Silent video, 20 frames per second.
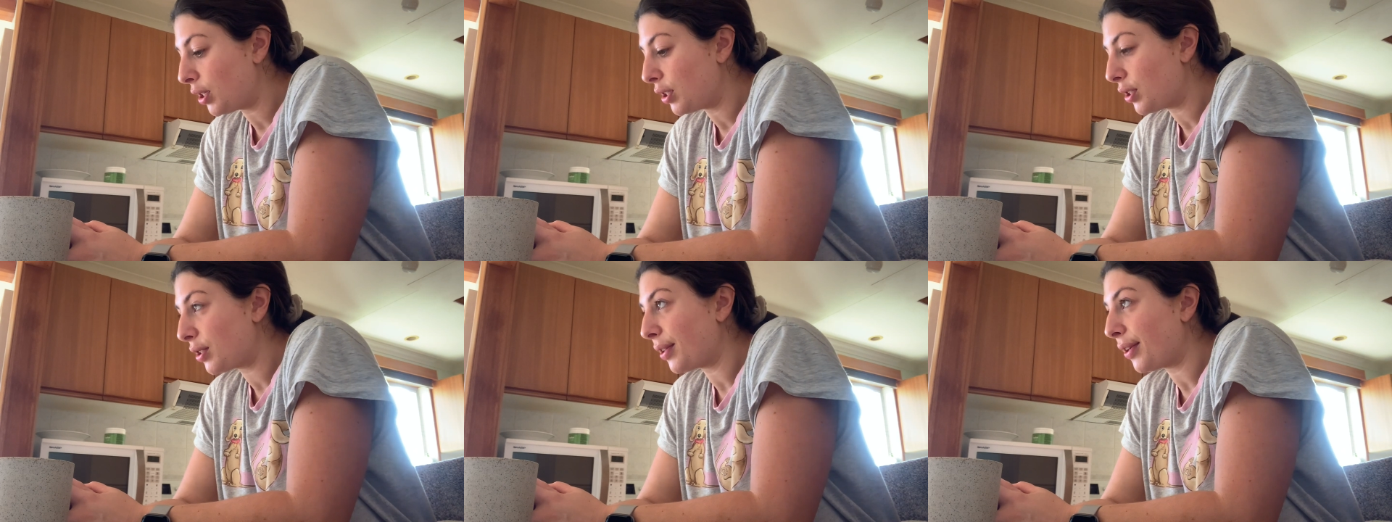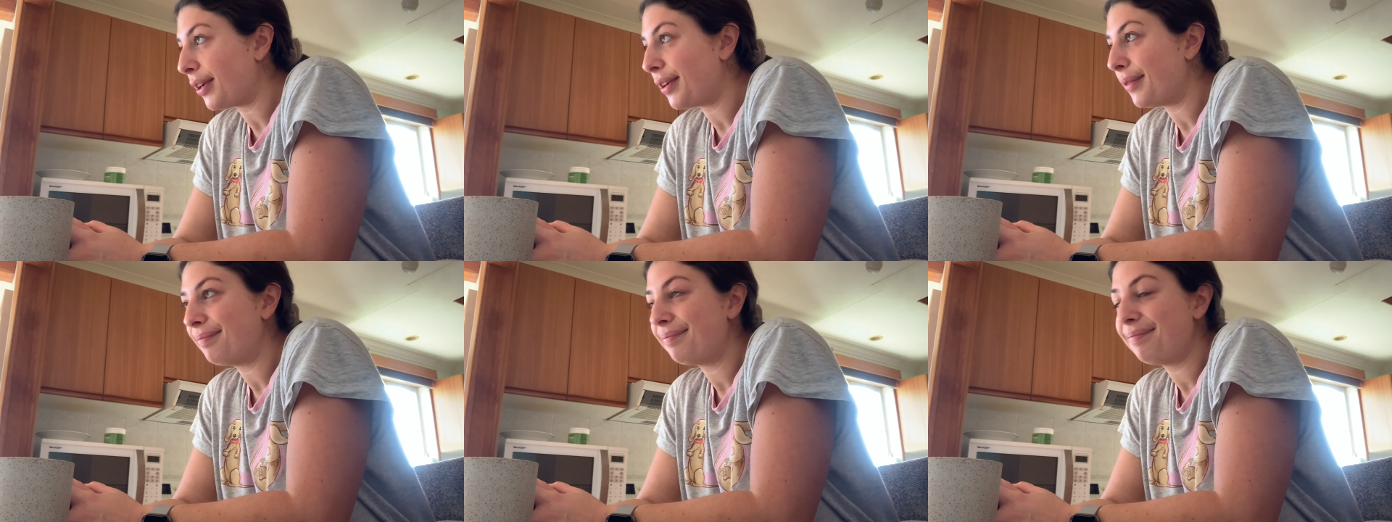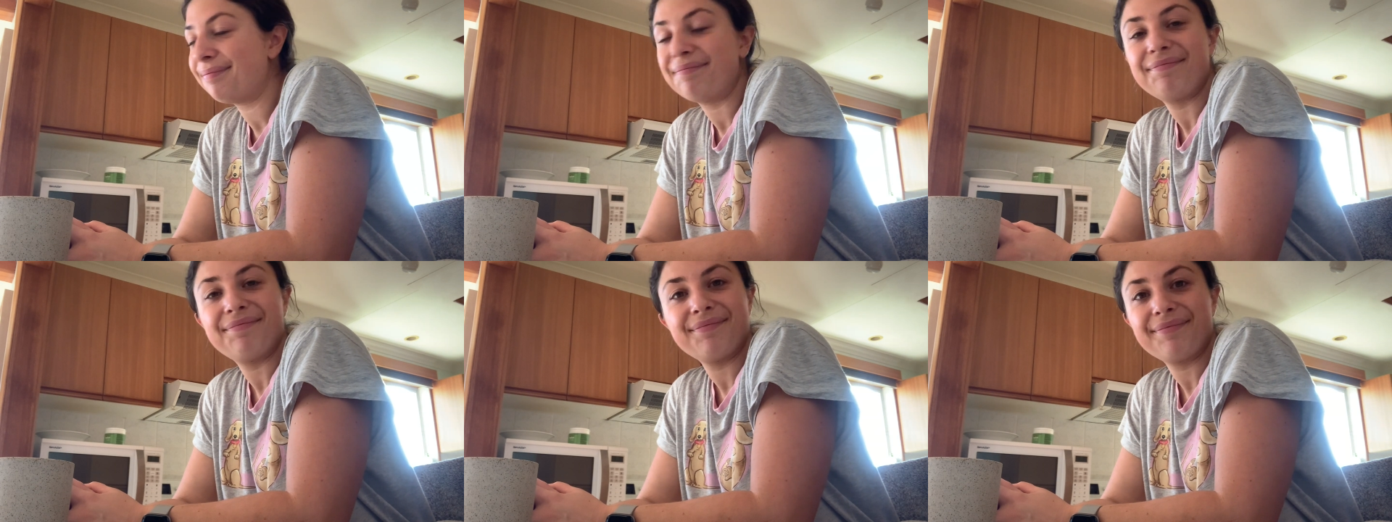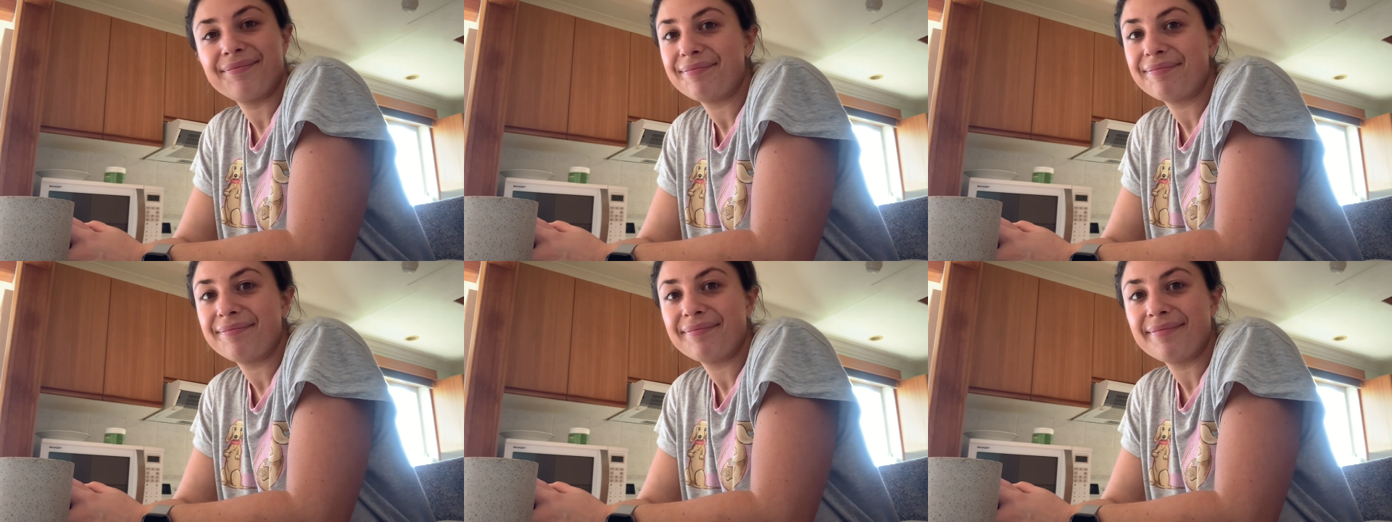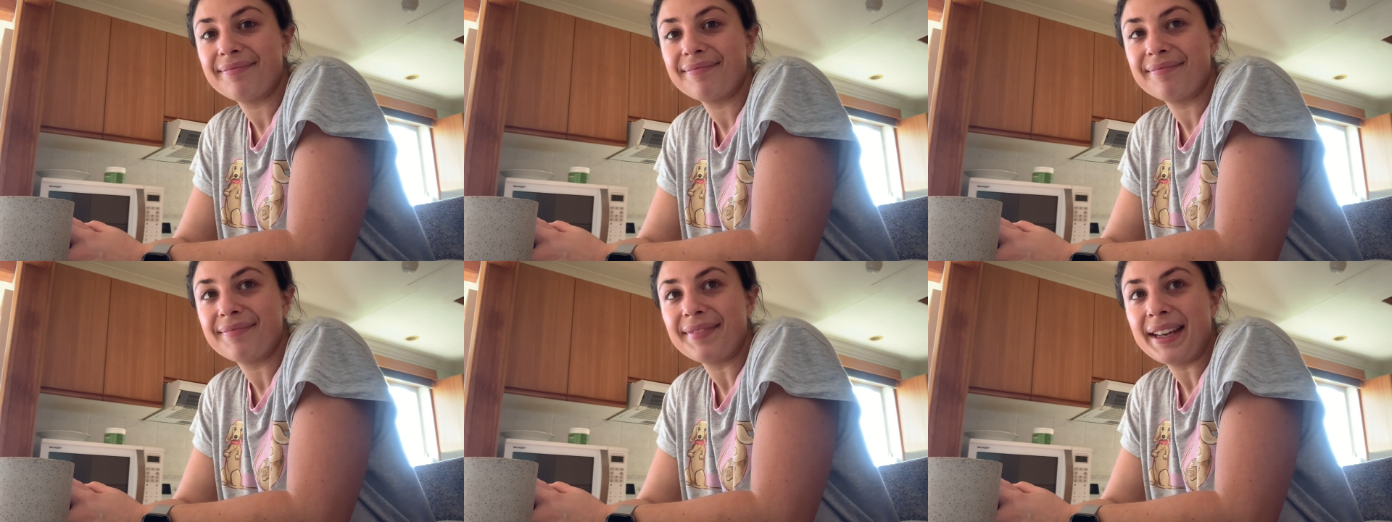So
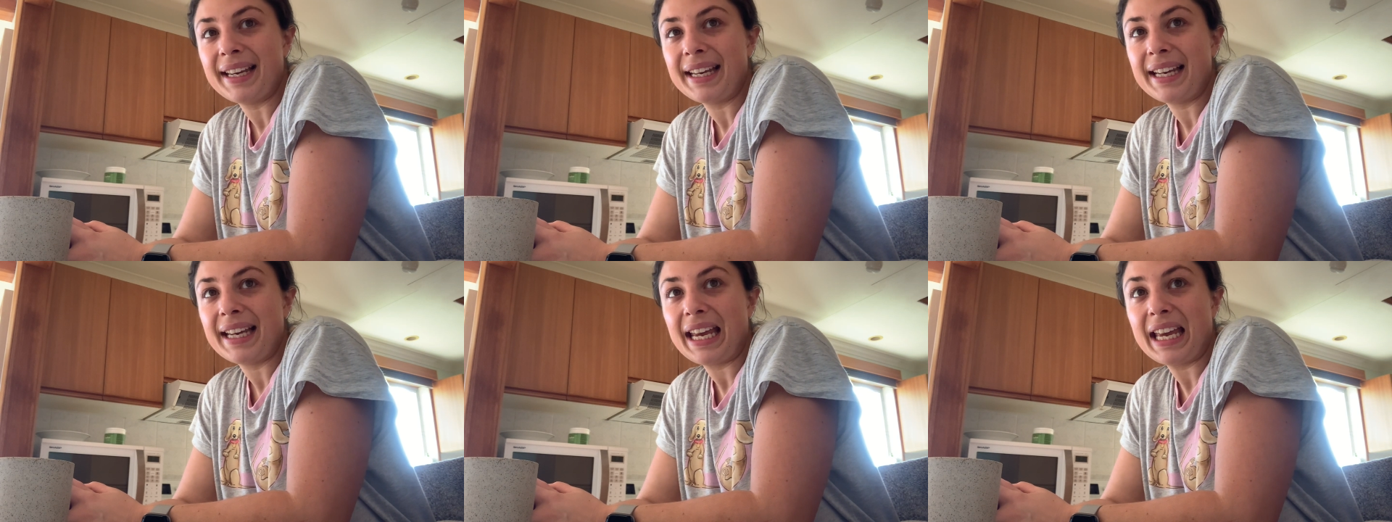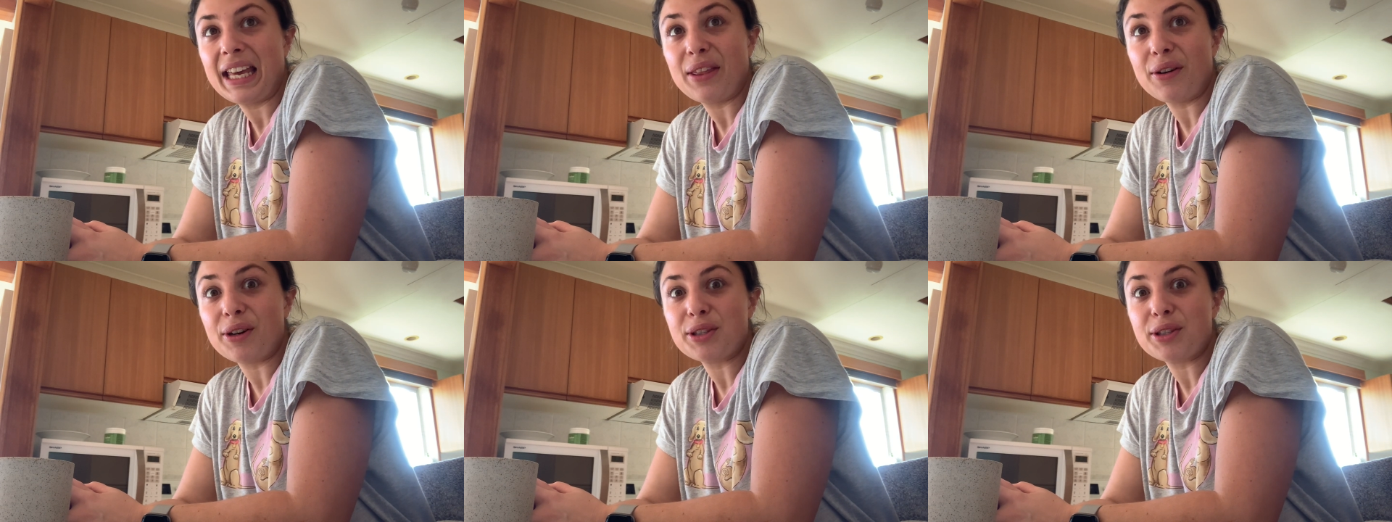either